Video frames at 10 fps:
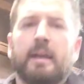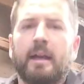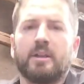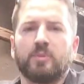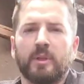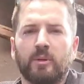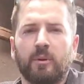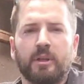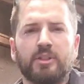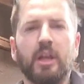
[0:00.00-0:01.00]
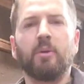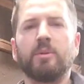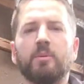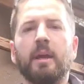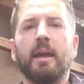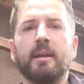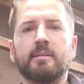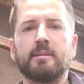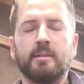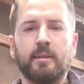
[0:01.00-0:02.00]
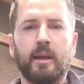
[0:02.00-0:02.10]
I just really want to share with you guys